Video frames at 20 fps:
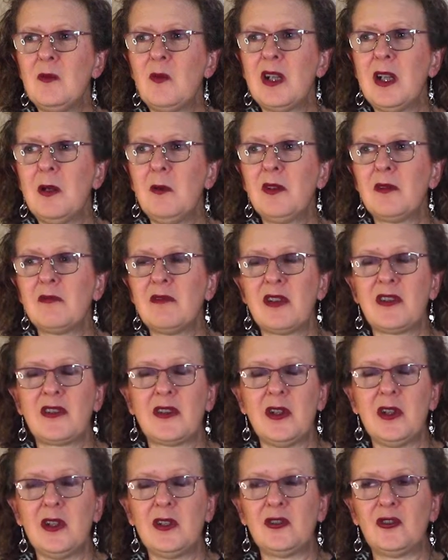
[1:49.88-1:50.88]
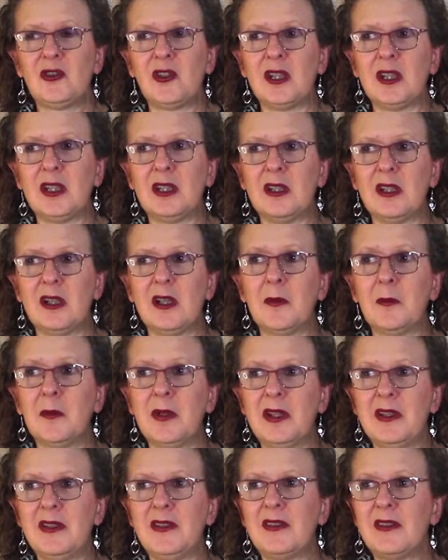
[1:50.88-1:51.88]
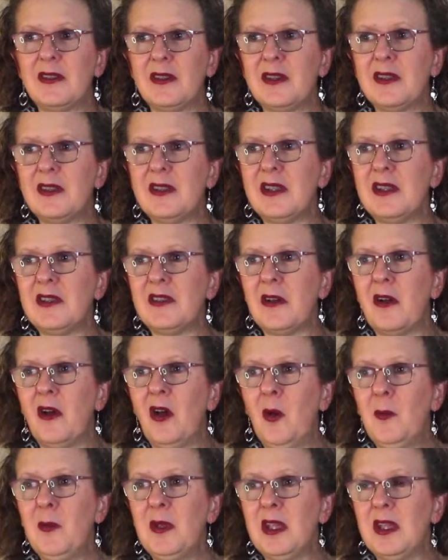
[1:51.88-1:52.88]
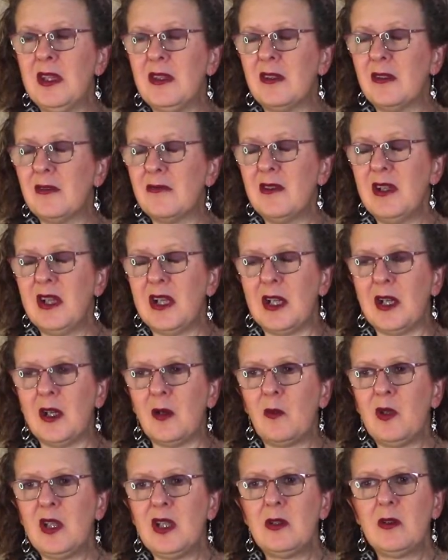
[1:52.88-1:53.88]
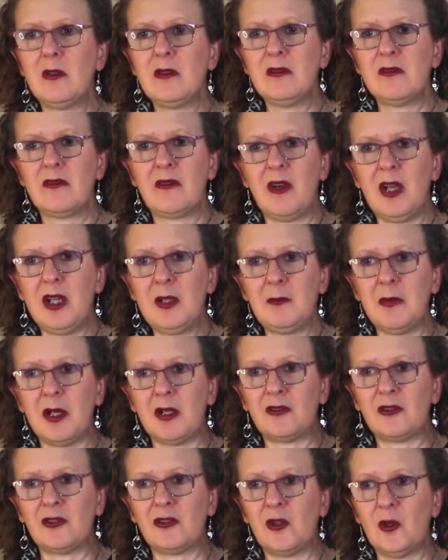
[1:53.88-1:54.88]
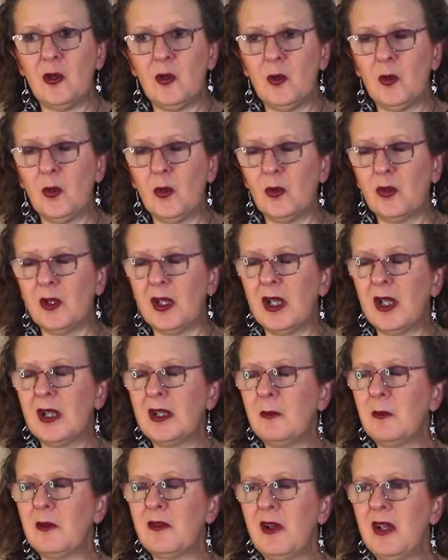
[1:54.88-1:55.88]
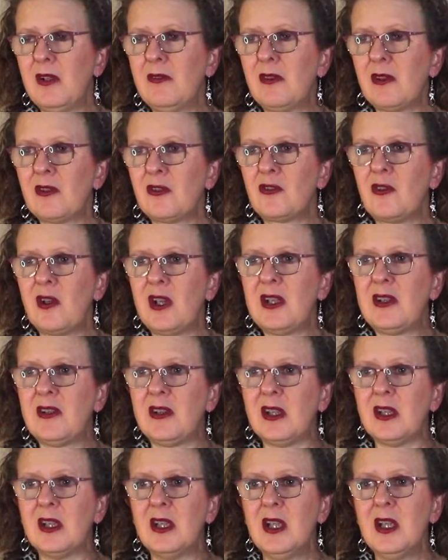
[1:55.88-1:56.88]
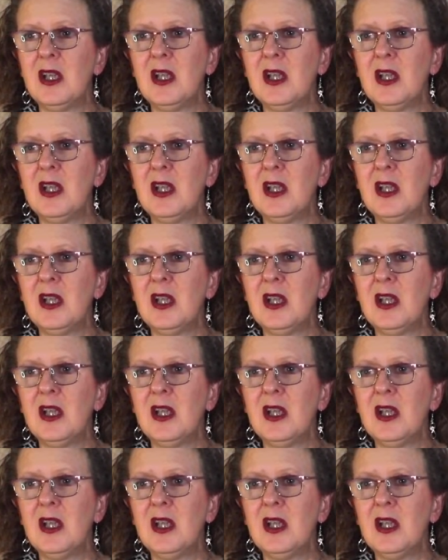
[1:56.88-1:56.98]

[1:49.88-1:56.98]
When I was researching his army career, we couldn't find much at all, and it was very frustrating.